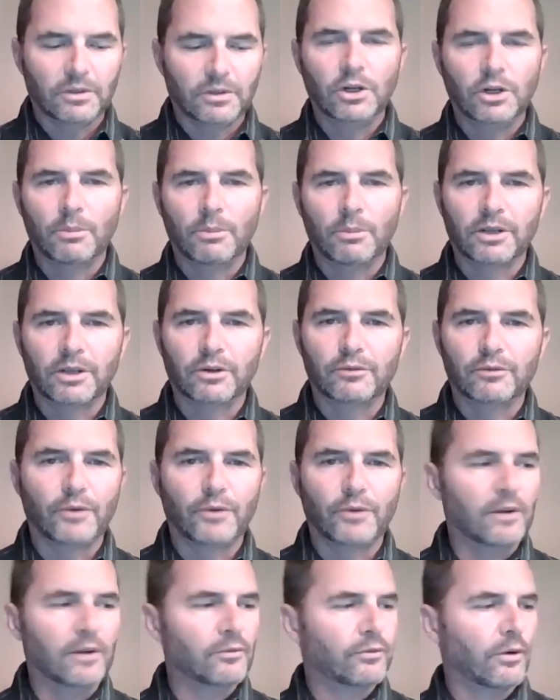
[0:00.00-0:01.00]
you know, my good
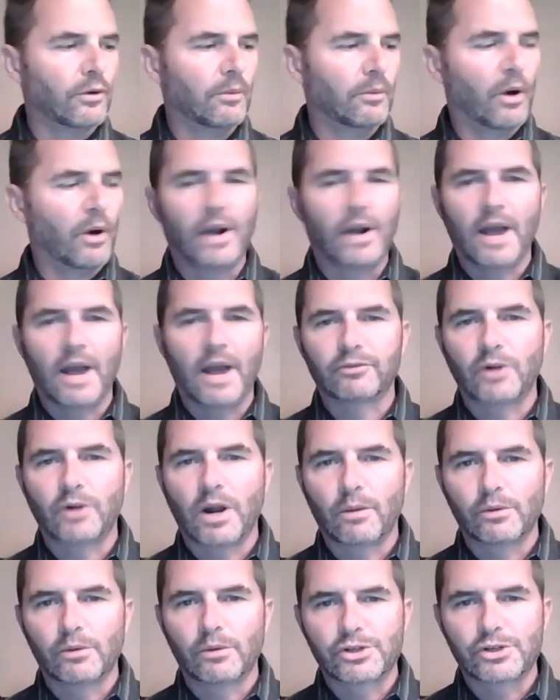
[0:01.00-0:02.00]
friend from our After
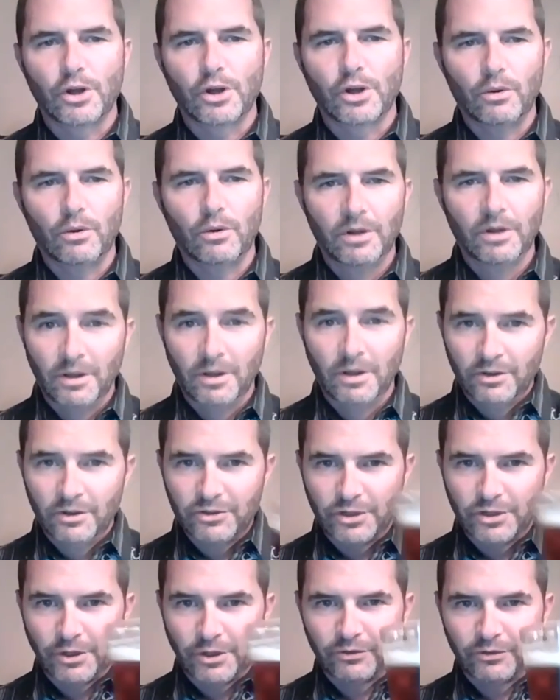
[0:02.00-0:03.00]
Hours show.
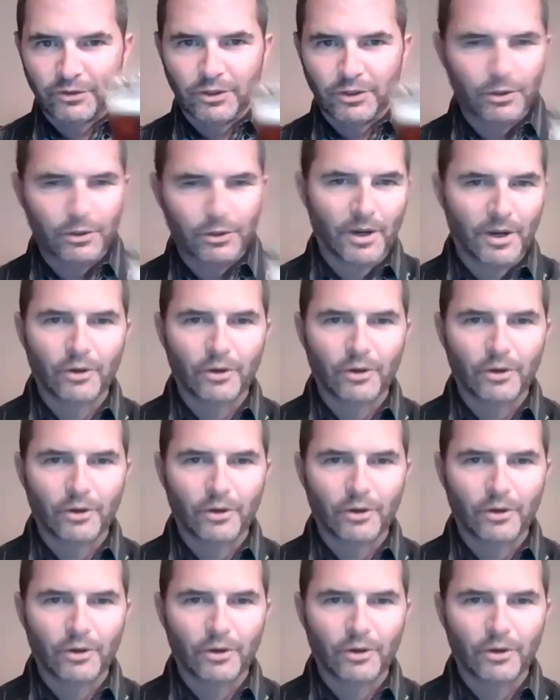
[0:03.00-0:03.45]
Cheers to you.